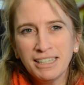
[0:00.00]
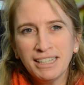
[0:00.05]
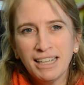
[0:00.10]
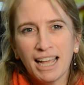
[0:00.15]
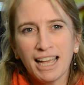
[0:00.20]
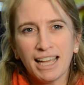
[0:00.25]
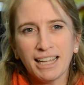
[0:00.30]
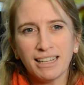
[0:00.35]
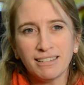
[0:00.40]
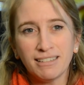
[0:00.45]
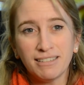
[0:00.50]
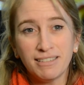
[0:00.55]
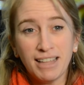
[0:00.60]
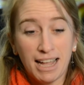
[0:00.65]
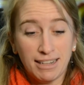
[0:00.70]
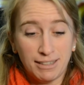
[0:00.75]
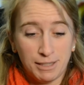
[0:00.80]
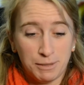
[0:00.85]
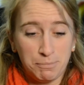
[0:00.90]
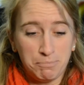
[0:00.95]
and
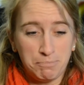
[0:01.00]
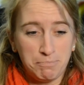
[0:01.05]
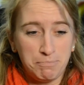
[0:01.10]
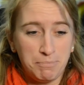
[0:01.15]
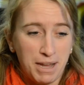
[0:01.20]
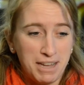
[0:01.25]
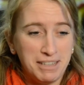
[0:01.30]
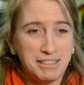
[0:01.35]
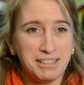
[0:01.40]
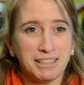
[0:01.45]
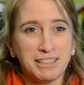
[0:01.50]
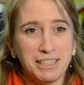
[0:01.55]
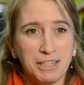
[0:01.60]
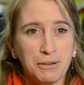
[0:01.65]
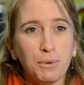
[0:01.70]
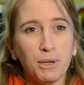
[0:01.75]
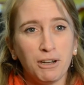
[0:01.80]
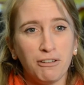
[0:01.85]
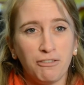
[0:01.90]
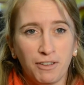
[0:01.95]
that's basically
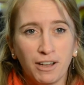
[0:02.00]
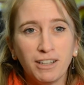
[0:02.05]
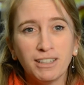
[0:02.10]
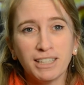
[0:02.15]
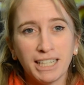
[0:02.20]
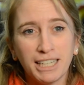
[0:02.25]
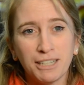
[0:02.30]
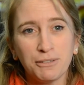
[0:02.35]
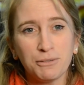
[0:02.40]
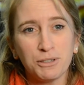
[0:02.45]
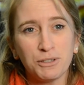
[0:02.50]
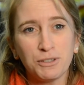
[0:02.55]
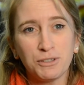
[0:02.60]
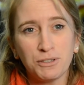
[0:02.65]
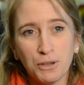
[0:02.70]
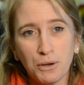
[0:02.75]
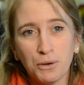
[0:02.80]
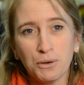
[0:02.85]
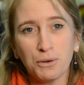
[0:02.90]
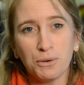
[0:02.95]
what it felt like. It was
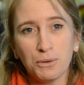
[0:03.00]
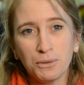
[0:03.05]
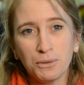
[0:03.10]
so